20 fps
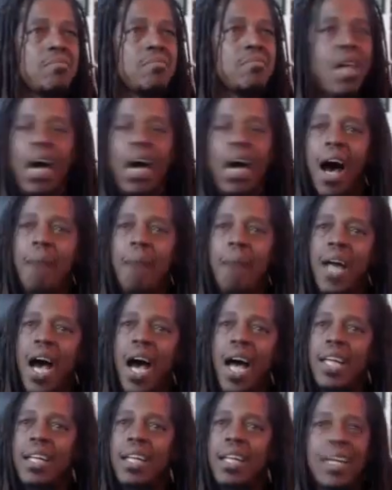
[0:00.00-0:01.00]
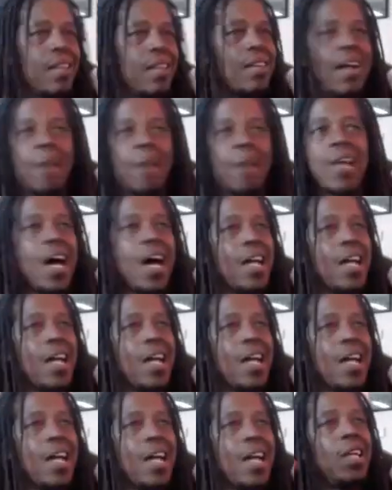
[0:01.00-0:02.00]
I'm not
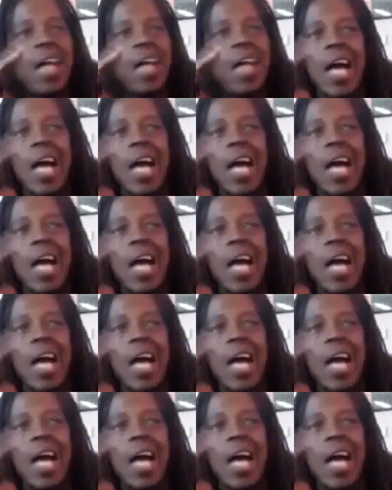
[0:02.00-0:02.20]
doing none of that